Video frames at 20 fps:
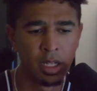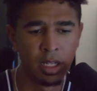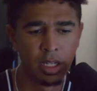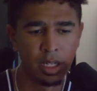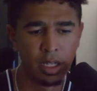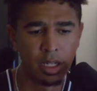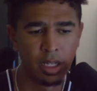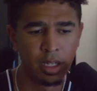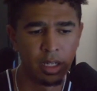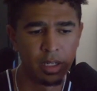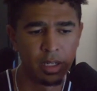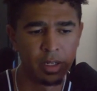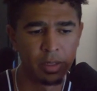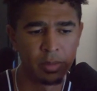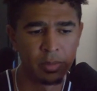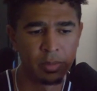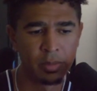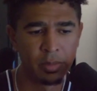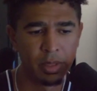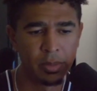
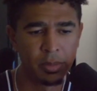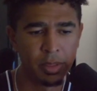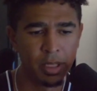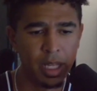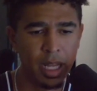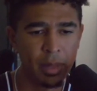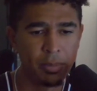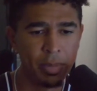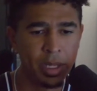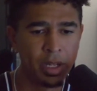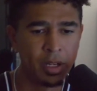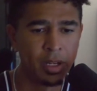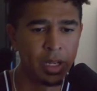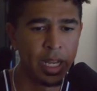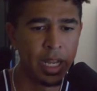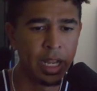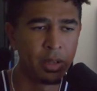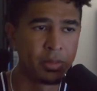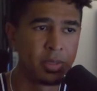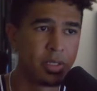Um, but I'm a lot better
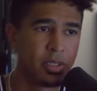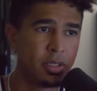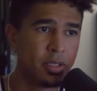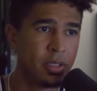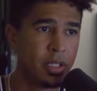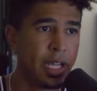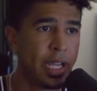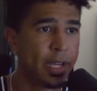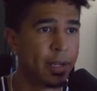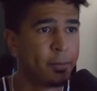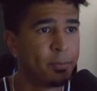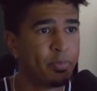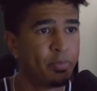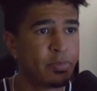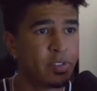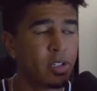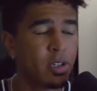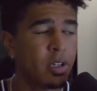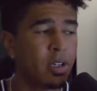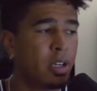now. I'm still like
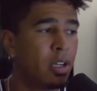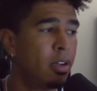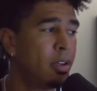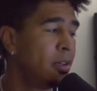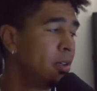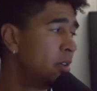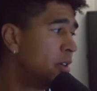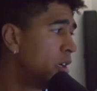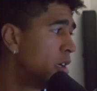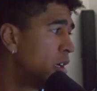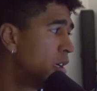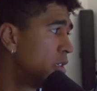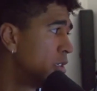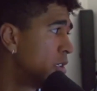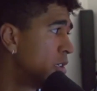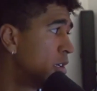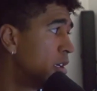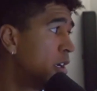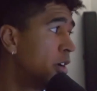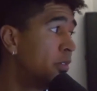turning on,
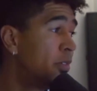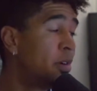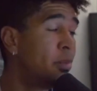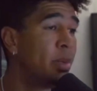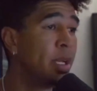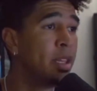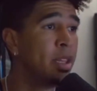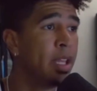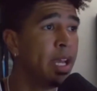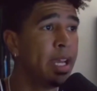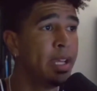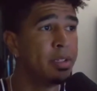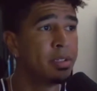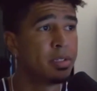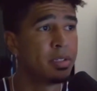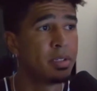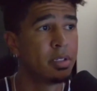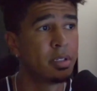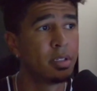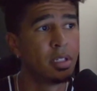turning off all my
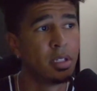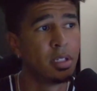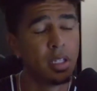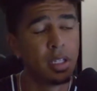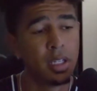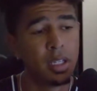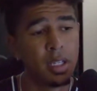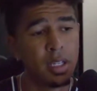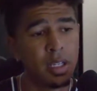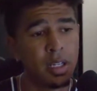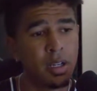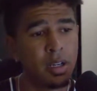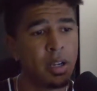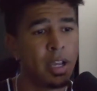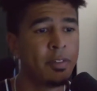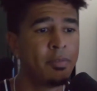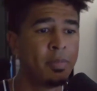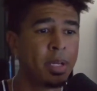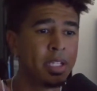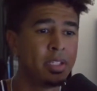lights in here. I
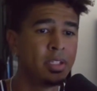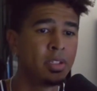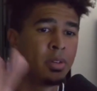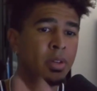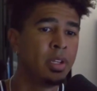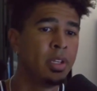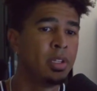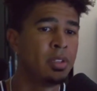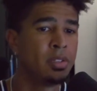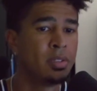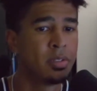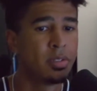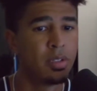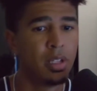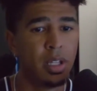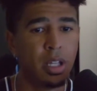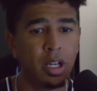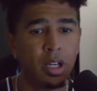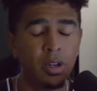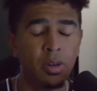have my screens
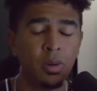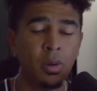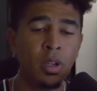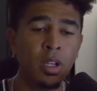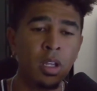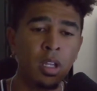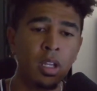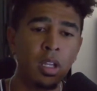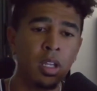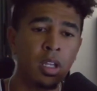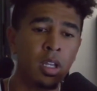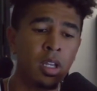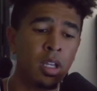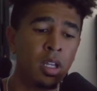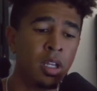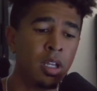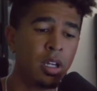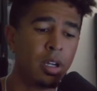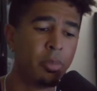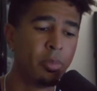low
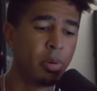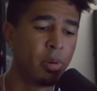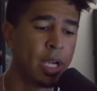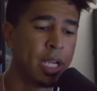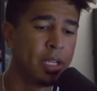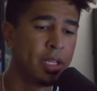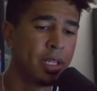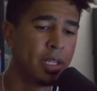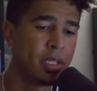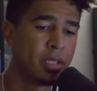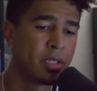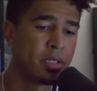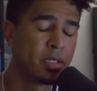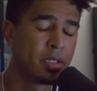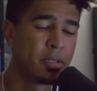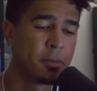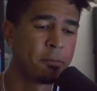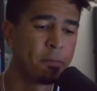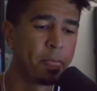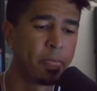on
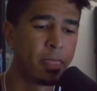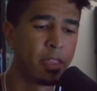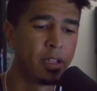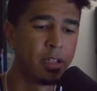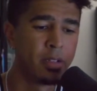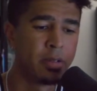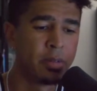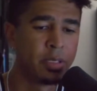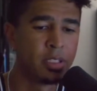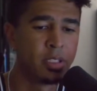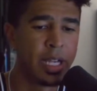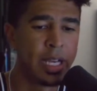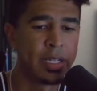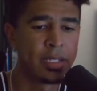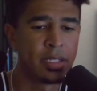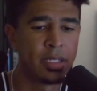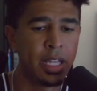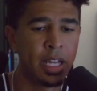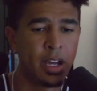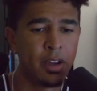brightness. Um, I try to
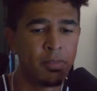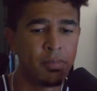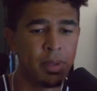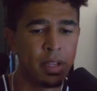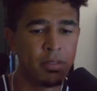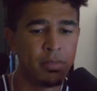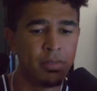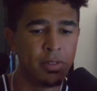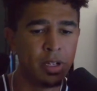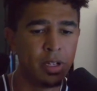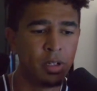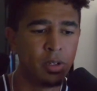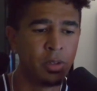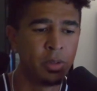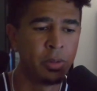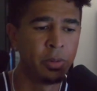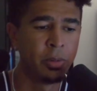stay off my phone.